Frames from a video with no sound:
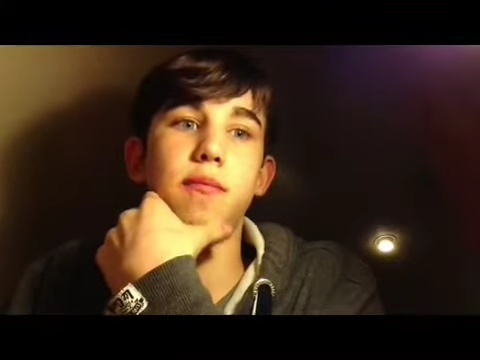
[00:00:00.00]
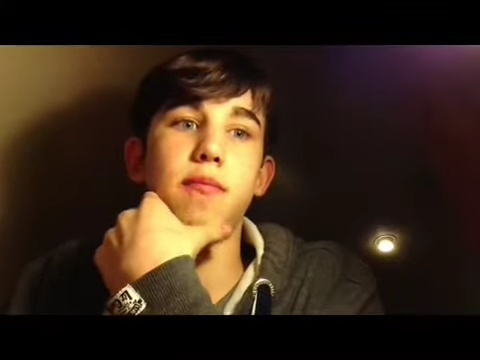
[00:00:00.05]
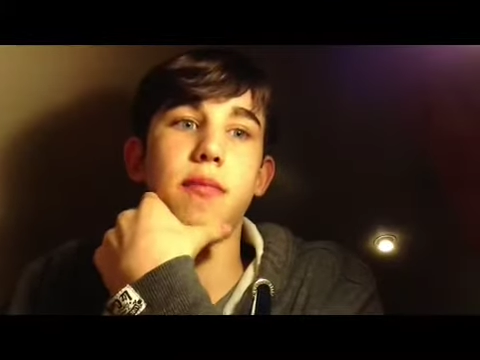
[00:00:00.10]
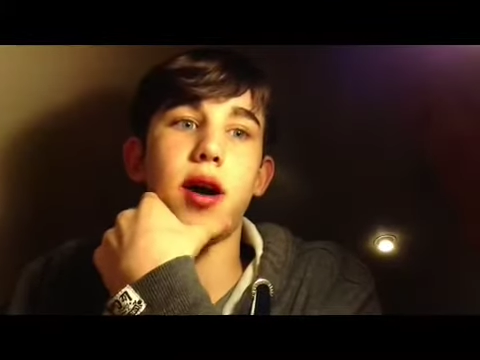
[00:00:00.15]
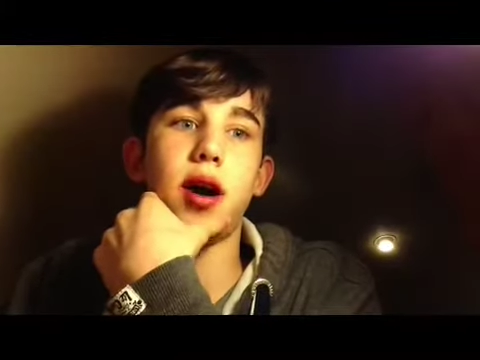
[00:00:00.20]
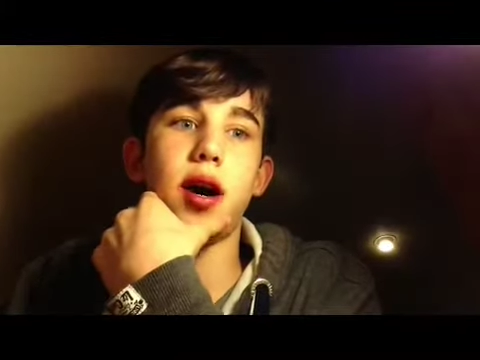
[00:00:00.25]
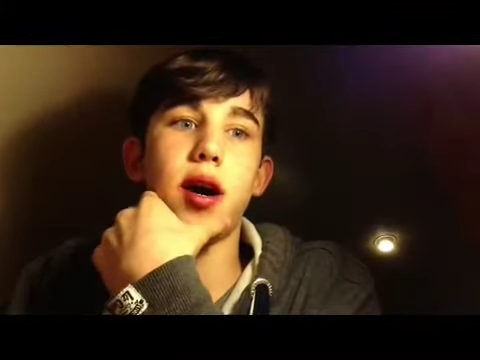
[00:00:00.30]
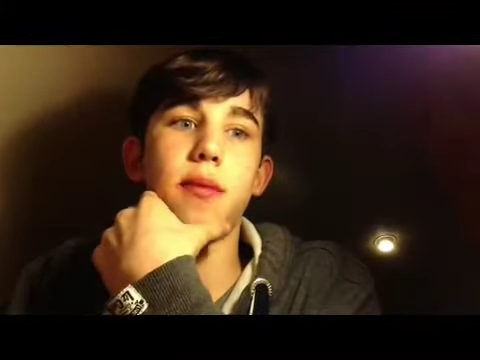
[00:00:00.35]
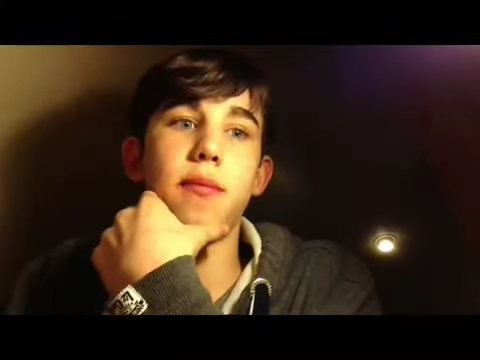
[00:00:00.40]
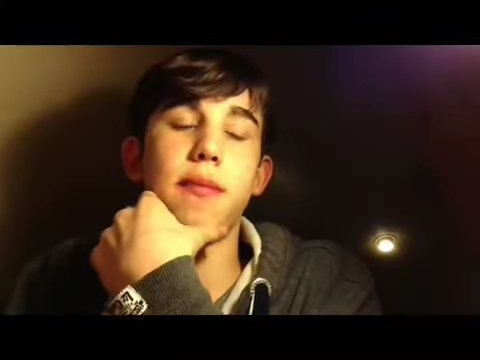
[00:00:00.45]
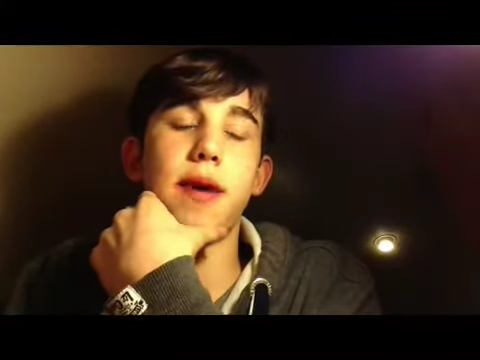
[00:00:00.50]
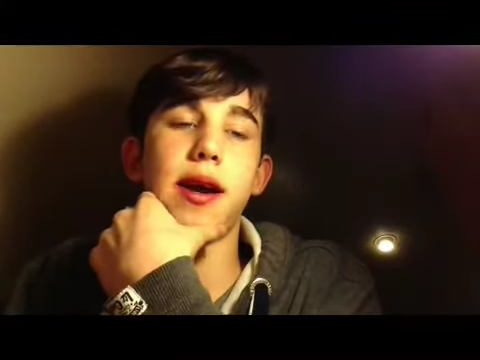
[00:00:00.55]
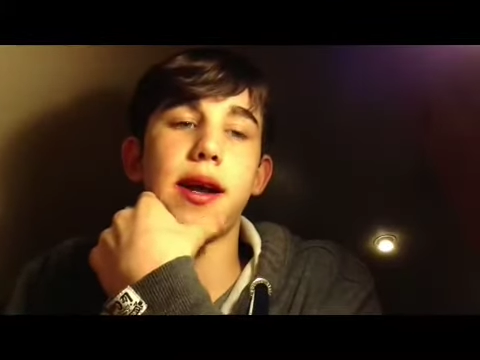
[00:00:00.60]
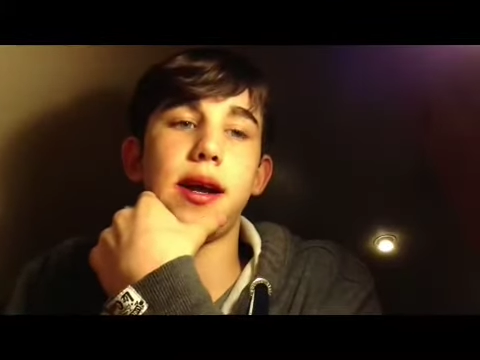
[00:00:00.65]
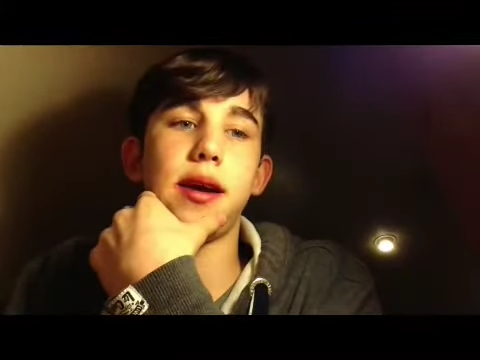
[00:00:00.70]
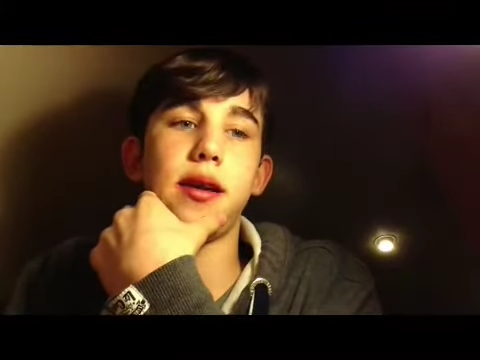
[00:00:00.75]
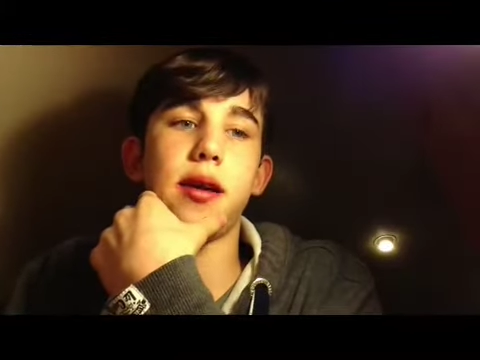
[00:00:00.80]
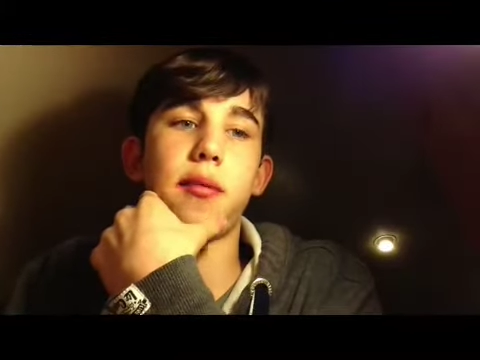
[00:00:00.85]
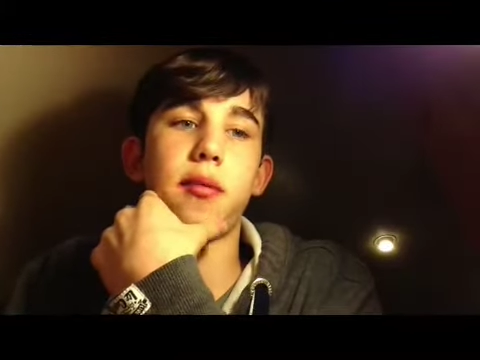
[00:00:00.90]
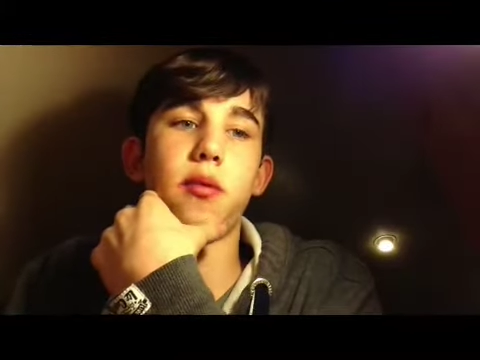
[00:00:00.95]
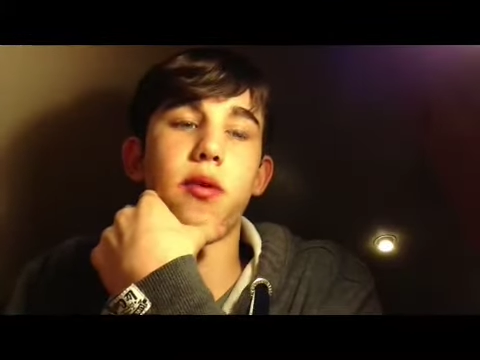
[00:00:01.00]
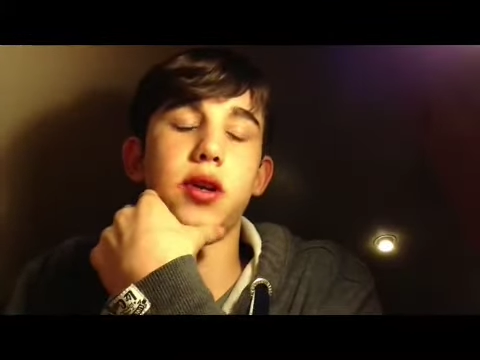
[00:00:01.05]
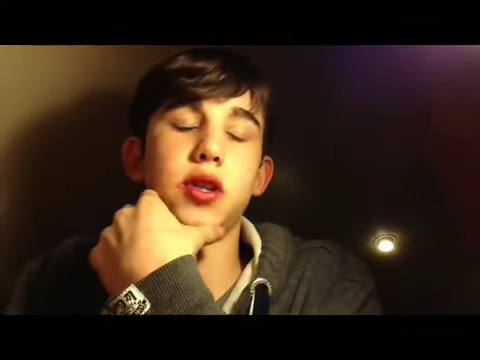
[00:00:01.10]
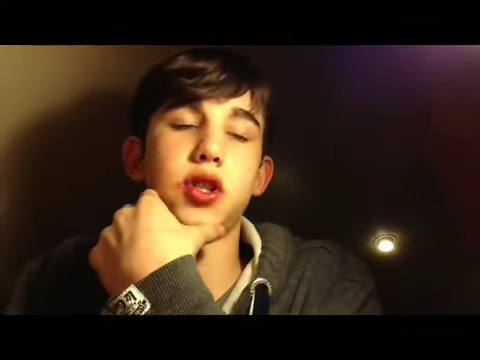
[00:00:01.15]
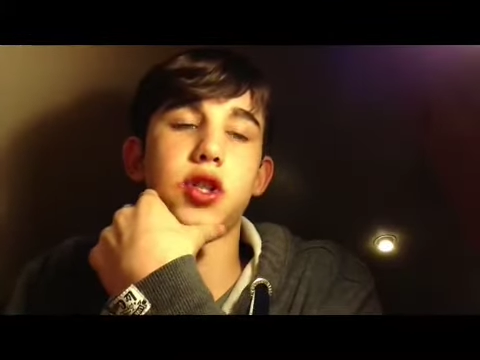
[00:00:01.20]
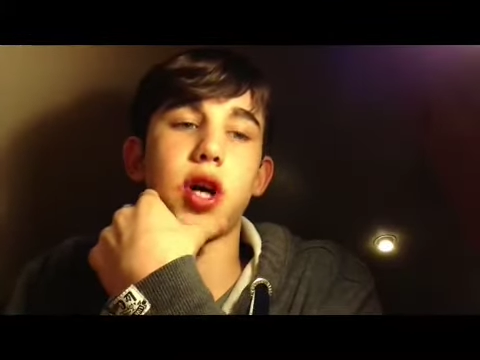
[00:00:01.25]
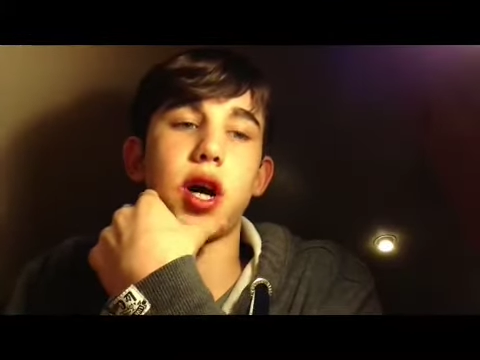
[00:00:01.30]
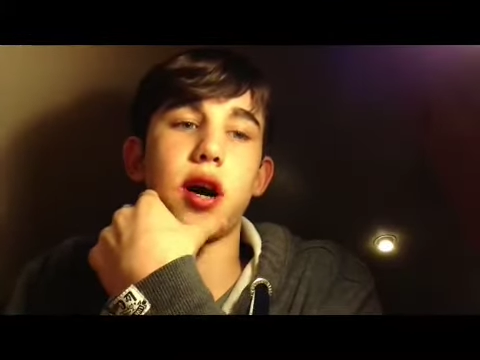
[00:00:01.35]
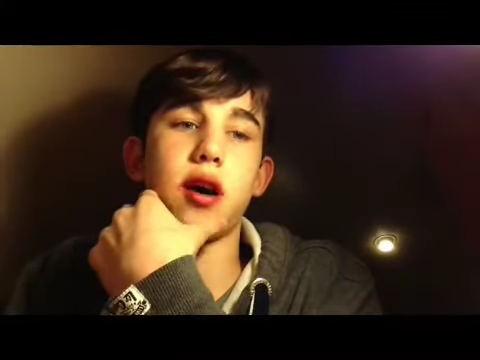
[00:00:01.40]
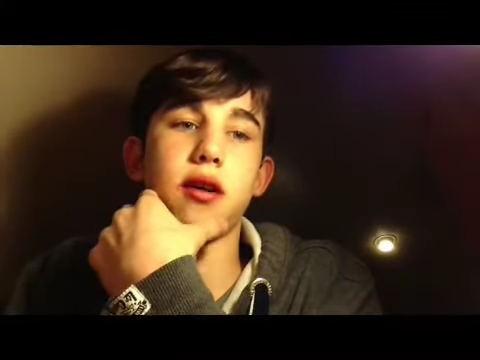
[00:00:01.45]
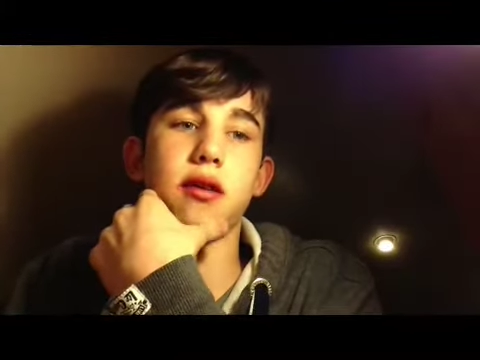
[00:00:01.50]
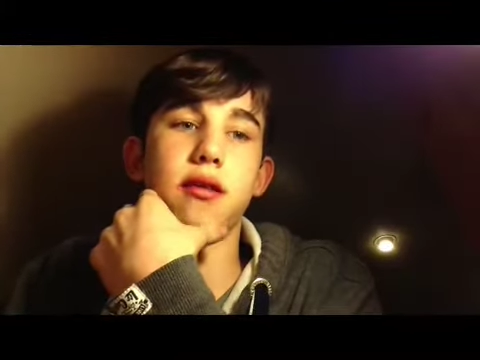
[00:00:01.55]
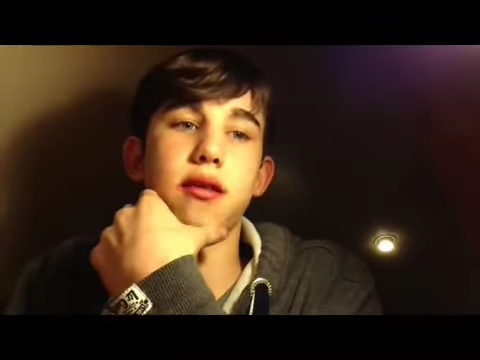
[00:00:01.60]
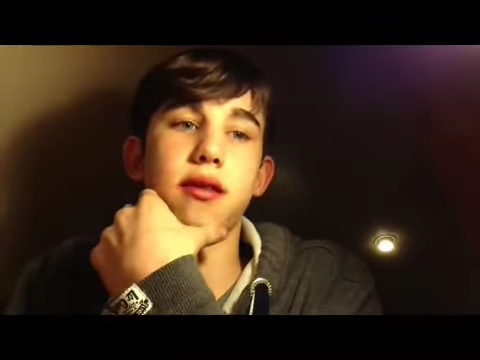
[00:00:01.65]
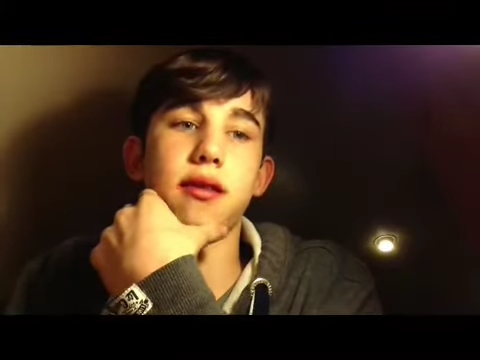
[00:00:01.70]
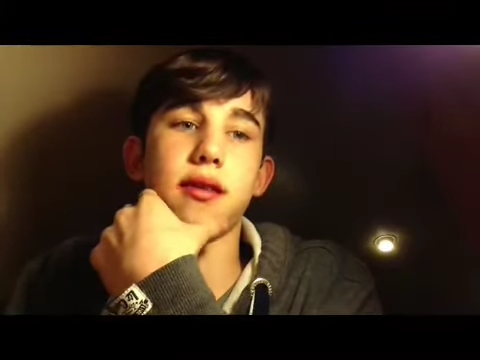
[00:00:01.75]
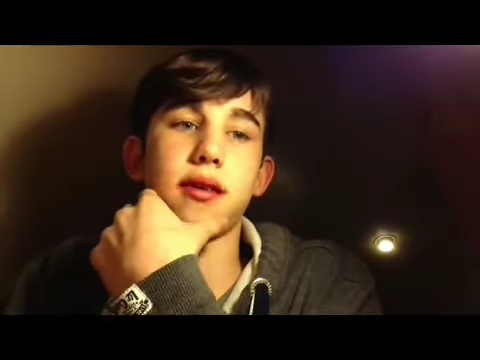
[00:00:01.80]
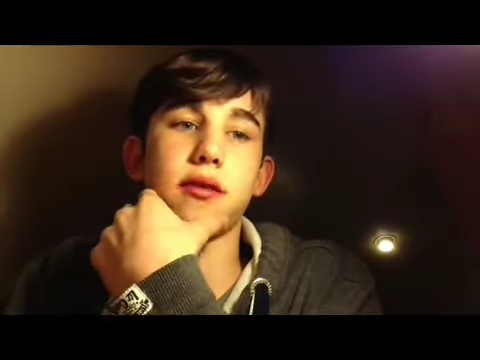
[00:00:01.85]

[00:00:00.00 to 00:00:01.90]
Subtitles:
many number one charts